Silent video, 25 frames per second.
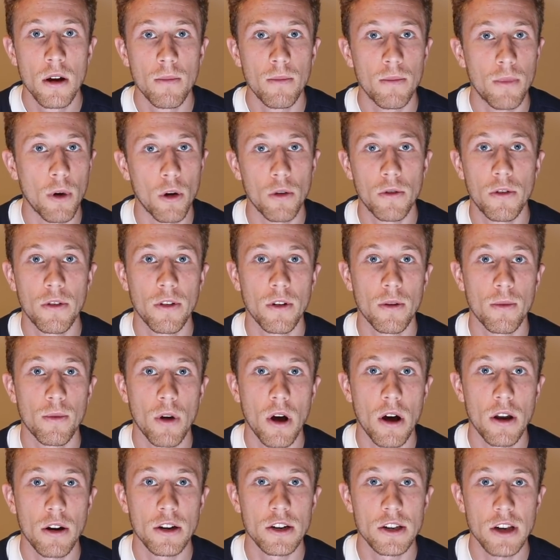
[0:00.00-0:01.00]
Both of their
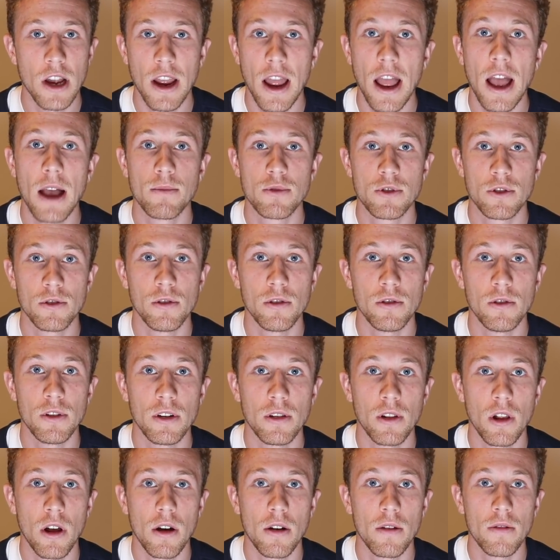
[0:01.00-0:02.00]
products I absolutely
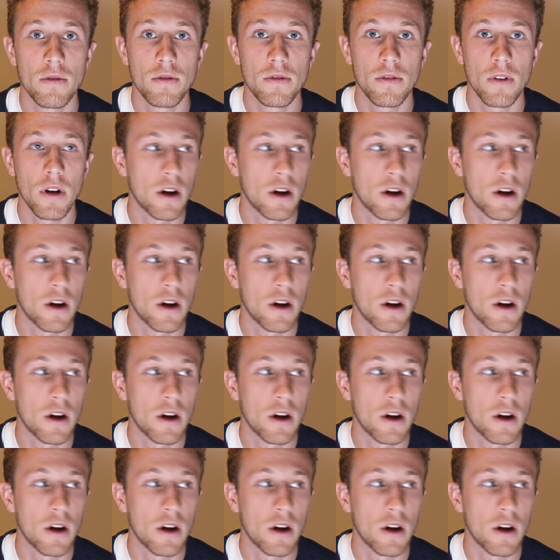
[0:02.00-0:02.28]
love.